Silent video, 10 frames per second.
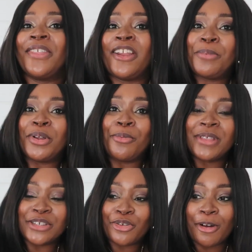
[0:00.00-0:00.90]
Then I've put it on
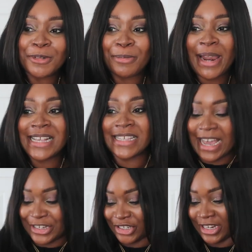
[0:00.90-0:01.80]
with this cropped blazer
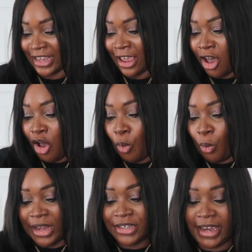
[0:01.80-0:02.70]
actually,
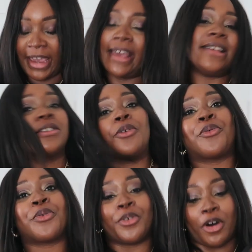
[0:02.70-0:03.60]
which is
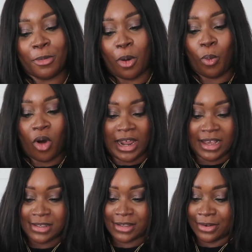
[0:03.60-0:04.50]
from
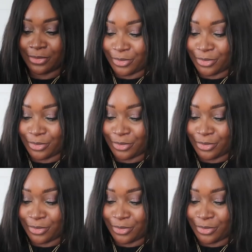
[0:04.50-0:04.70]
Wallace,